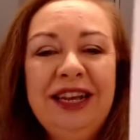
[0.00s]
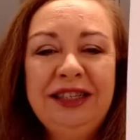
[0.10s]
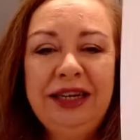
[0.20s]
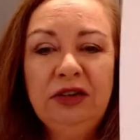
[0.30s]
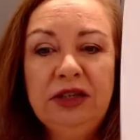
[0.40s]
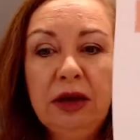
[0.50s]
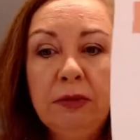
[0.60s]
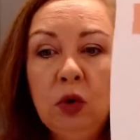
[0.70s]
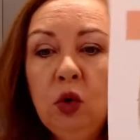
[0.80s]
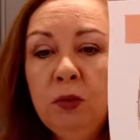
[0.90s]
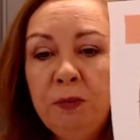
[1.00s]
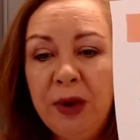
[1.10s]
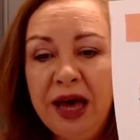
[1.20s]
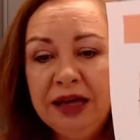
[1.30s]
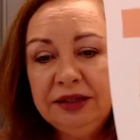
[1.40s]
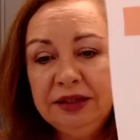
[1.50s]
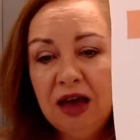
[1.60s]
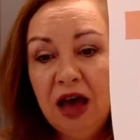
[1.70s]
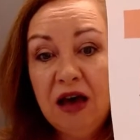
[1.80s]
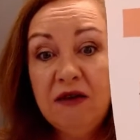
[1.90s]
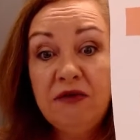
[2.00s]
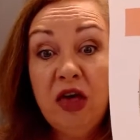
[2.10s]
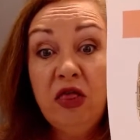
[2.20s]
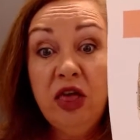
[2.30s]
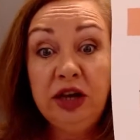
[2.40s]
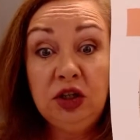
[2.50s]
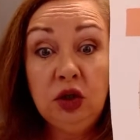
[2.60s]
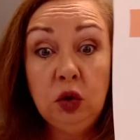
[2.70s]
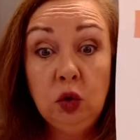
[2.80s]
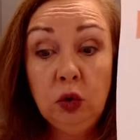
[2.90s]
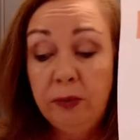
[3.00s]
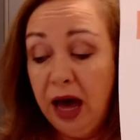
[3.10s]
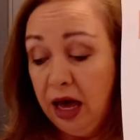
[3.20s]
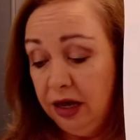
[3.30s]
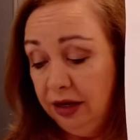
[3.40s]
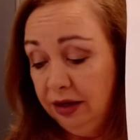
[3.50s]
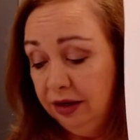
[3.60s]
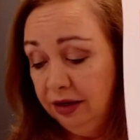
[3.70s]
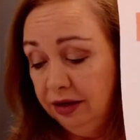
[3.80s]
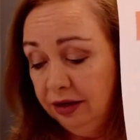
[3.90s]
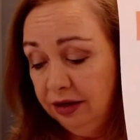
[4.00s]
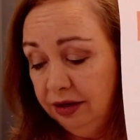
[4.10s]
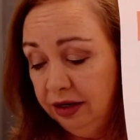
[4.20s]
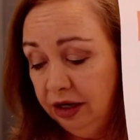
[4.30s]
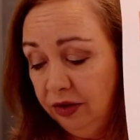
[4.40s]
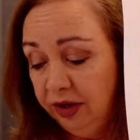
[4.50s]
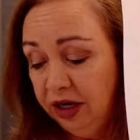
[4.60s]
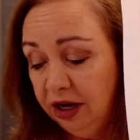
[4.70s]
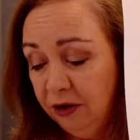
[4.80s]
hear some umpas of the tuba. Here we go.